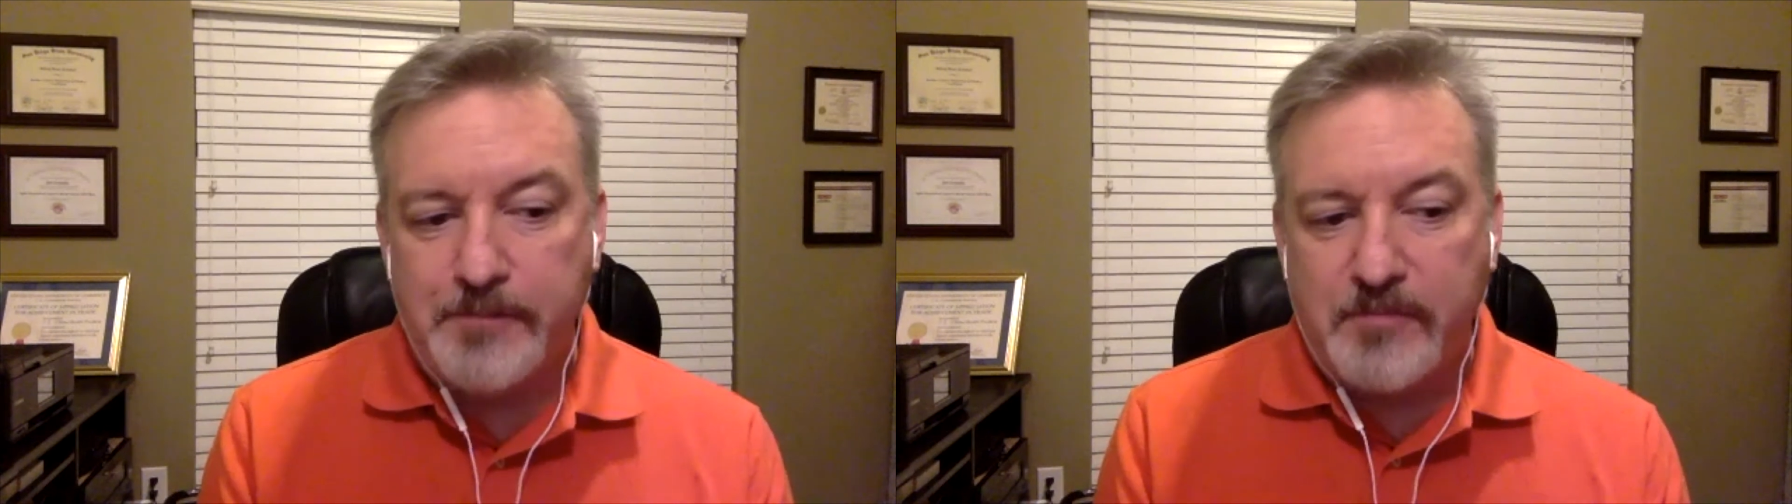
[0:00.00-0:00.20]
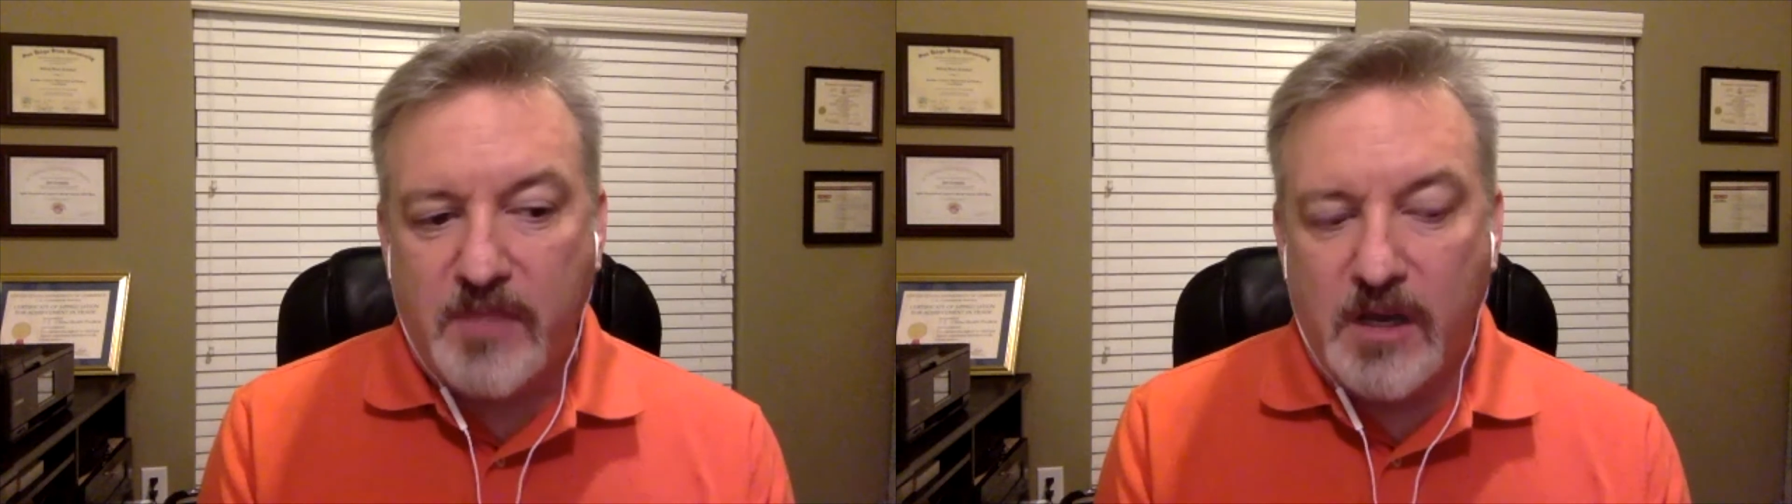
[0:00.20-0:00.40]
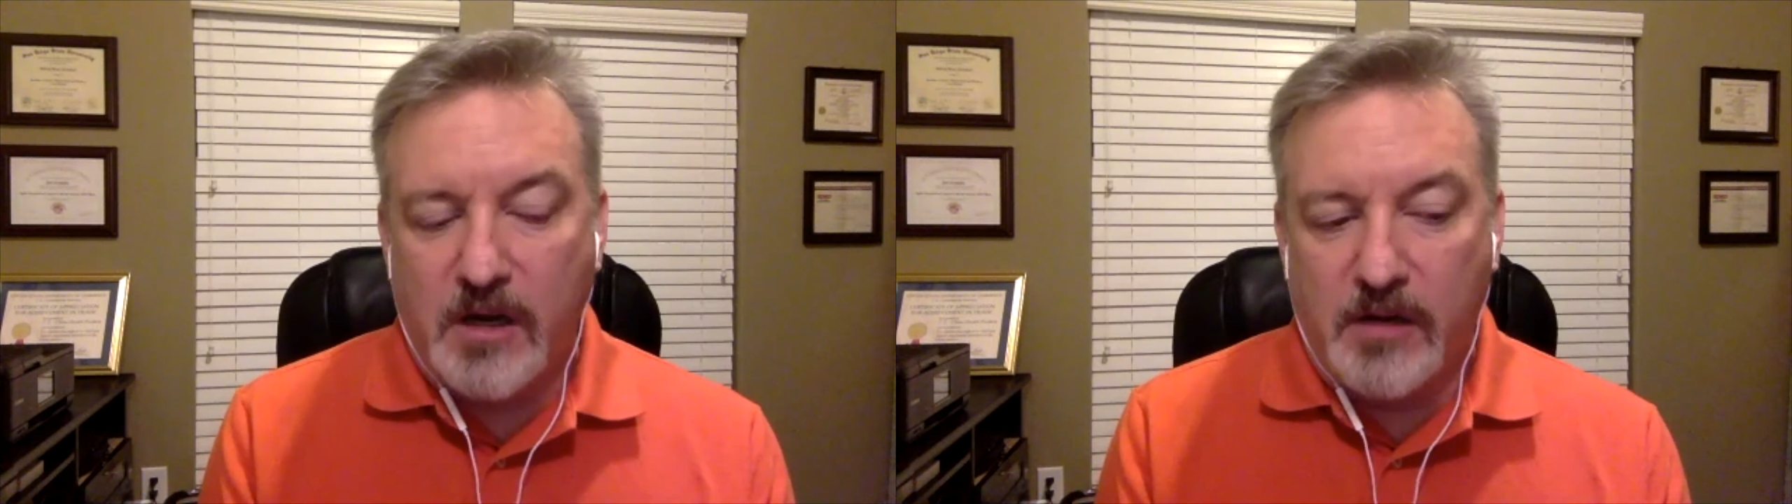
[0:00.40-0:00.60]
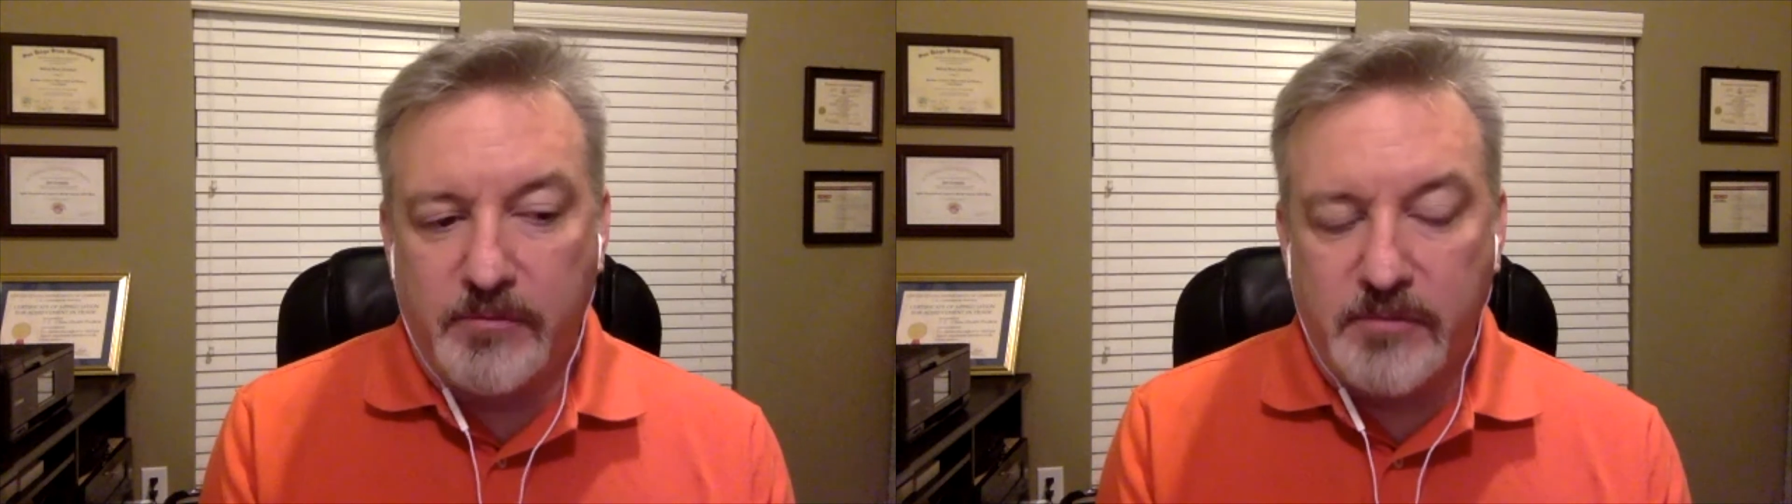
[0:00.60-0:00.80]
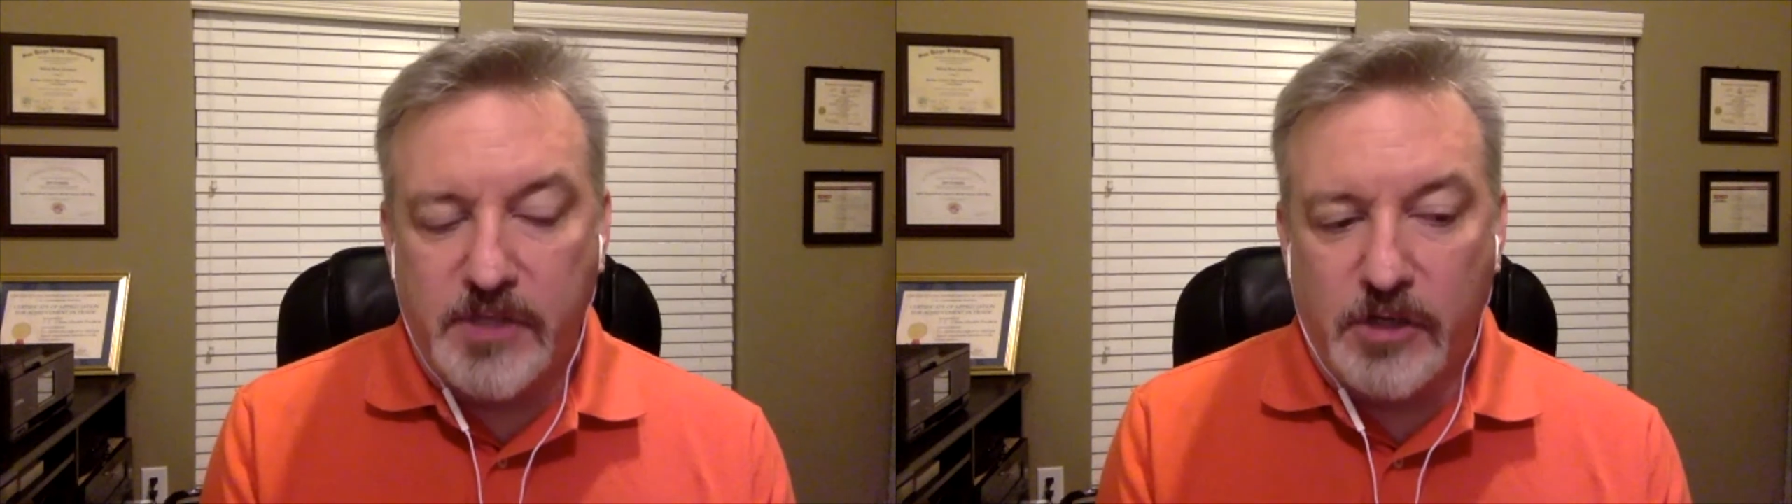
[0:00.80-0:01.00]

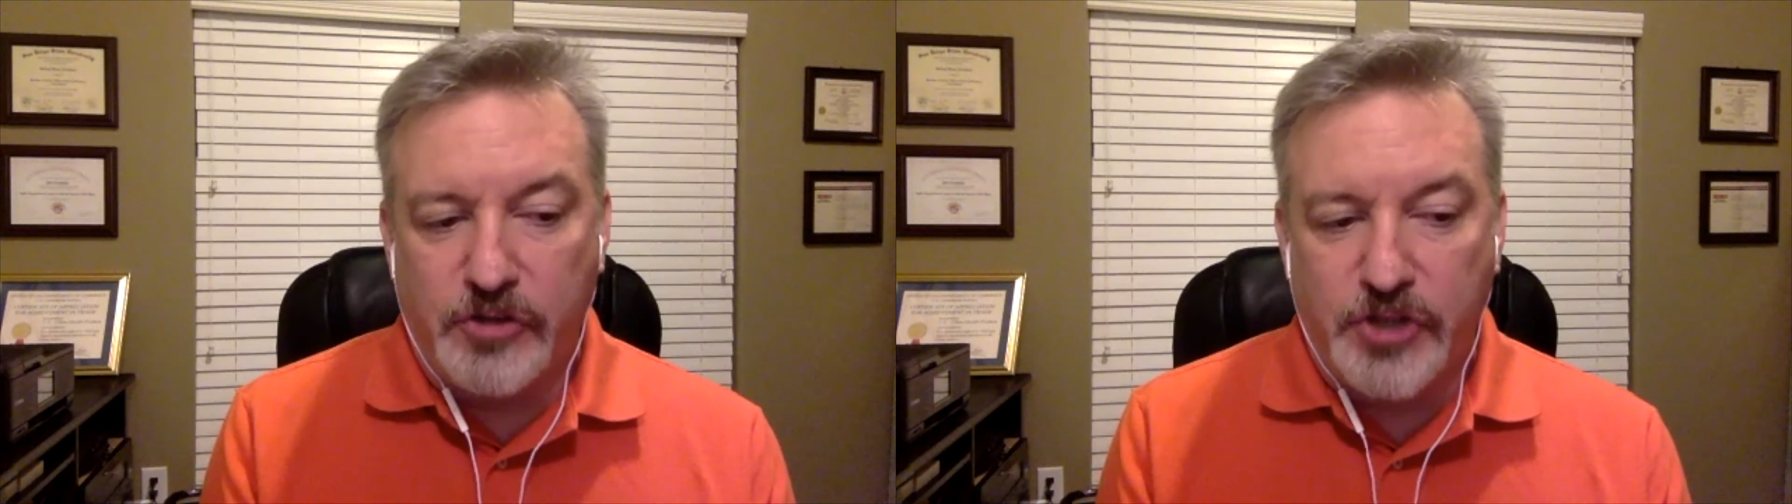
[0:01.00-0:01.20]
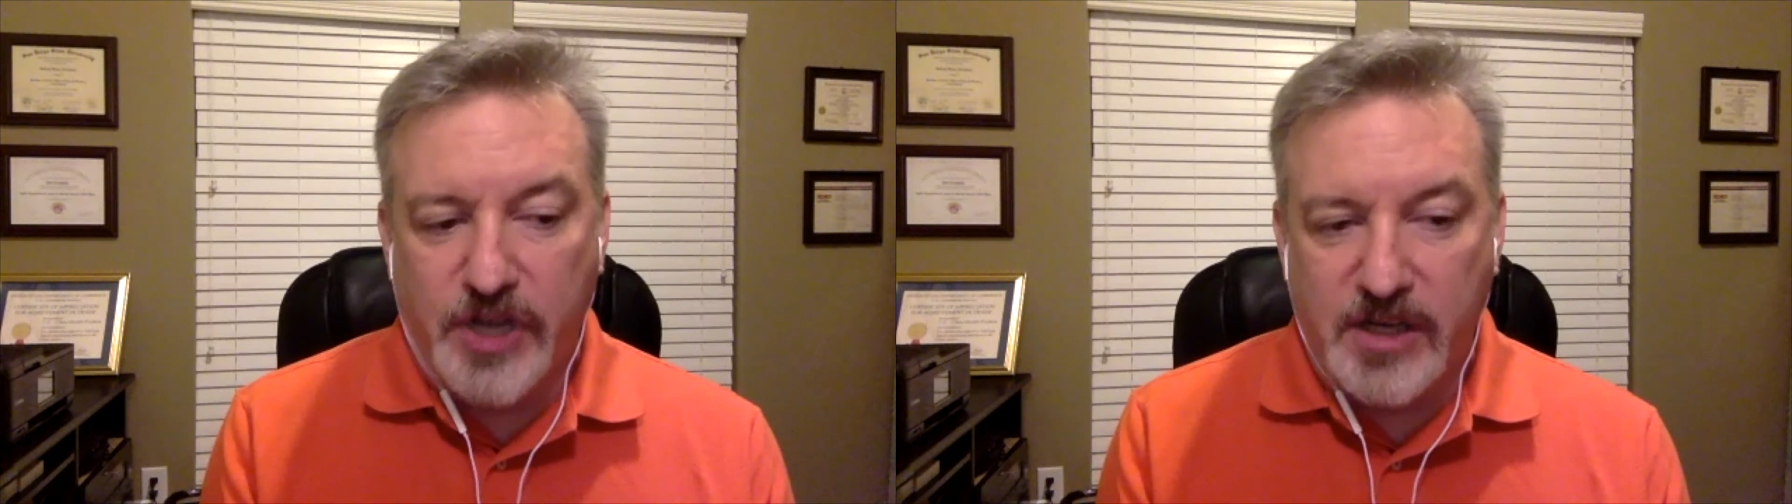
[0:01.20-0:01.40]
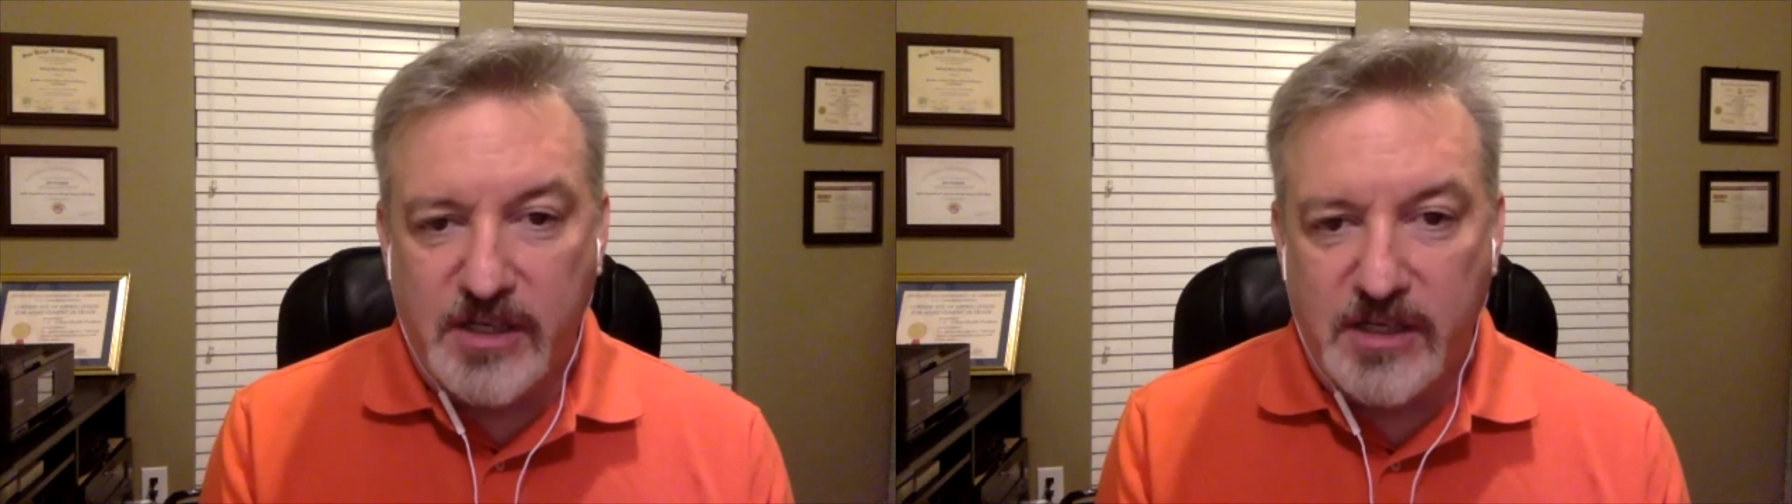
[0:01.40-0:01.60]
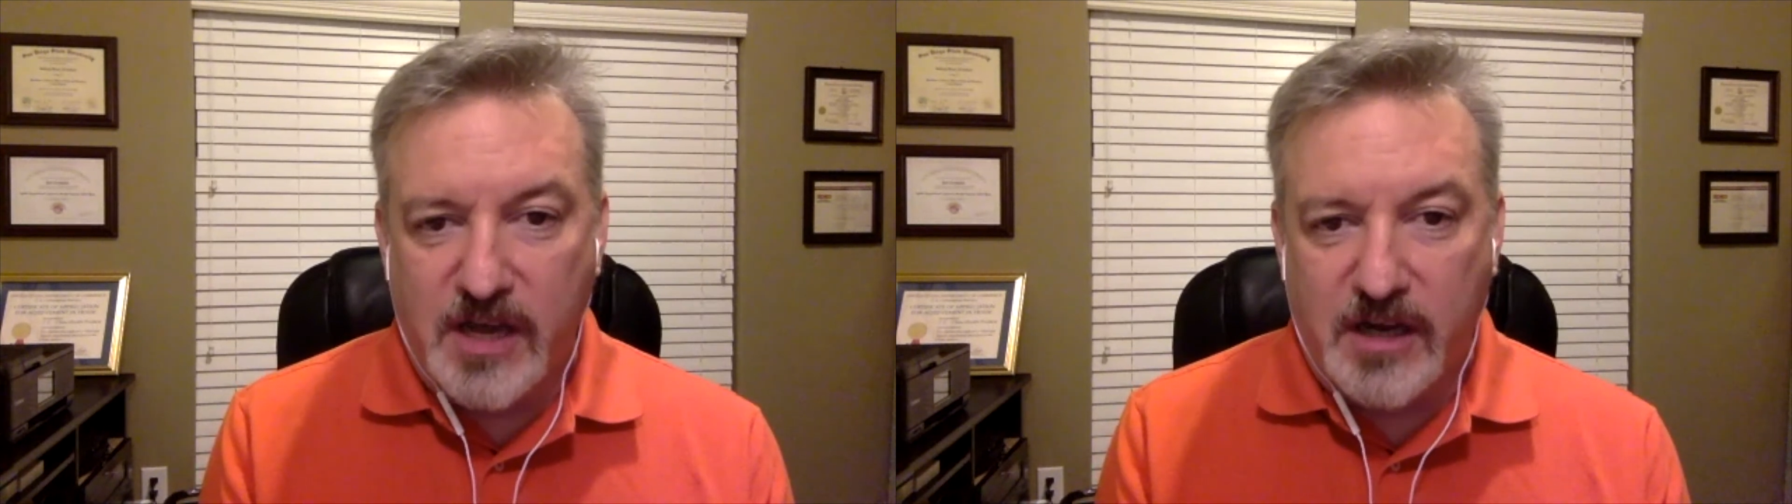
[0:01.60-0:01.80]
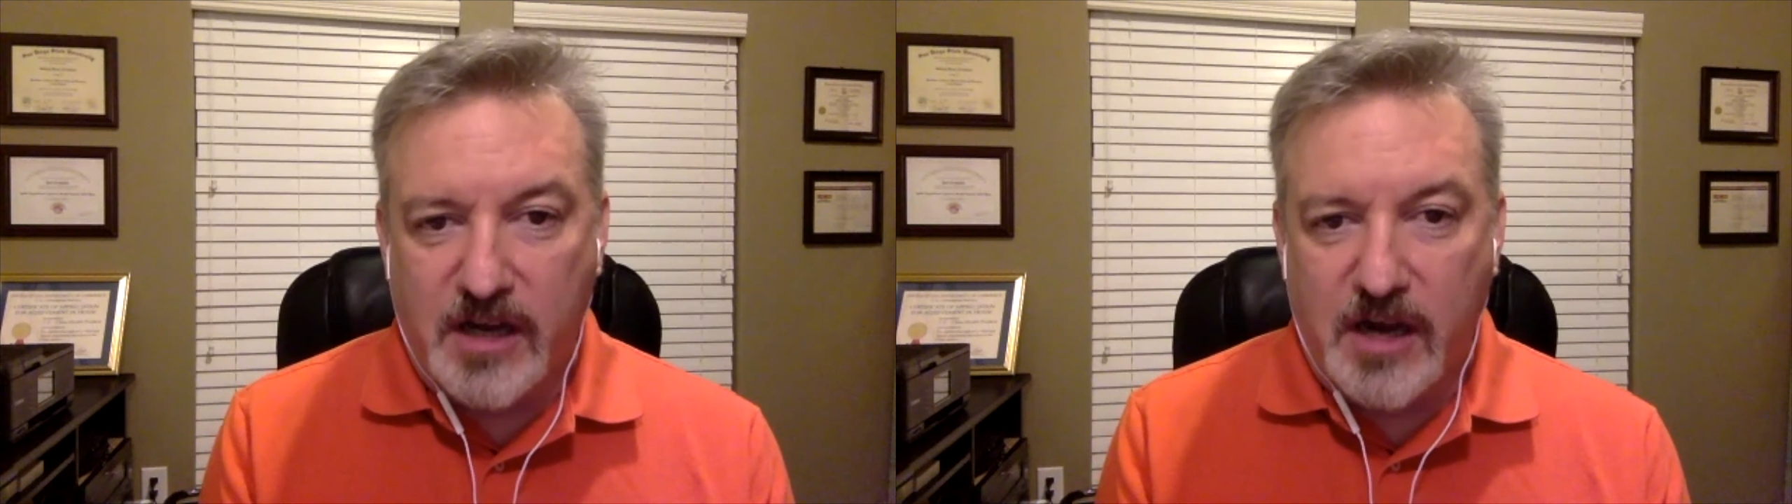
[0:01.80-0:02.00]
you know,
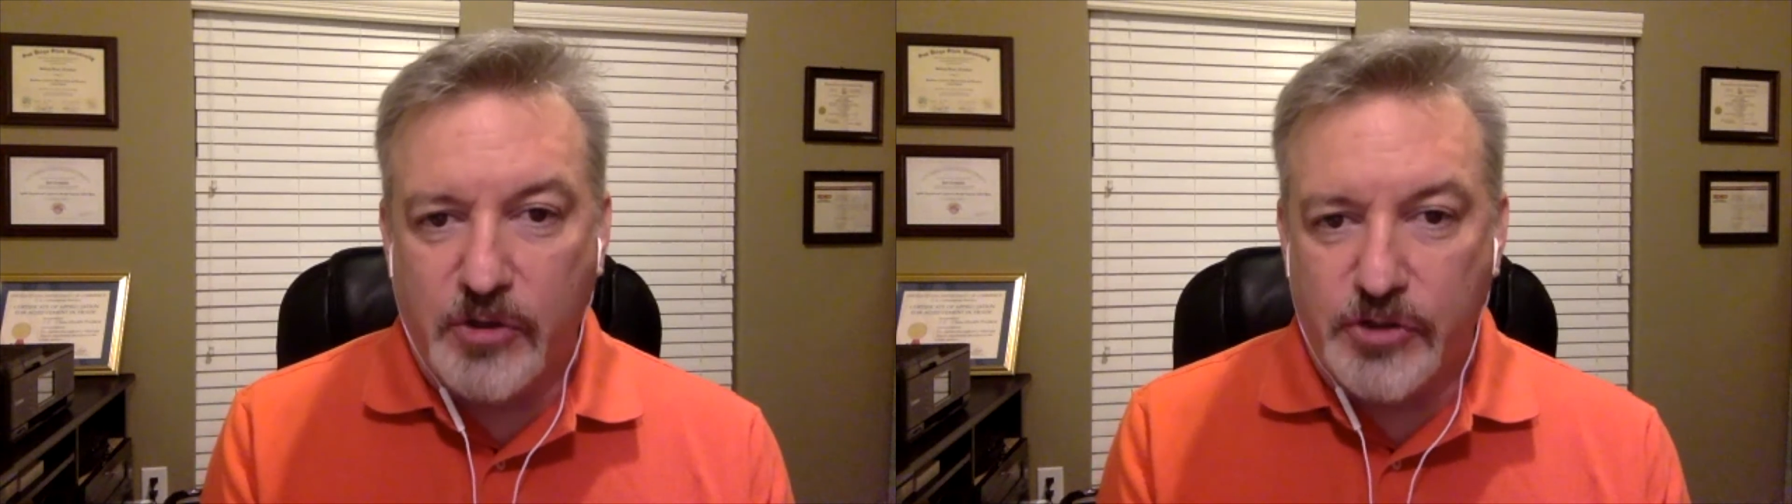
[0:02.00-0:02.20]
JD.com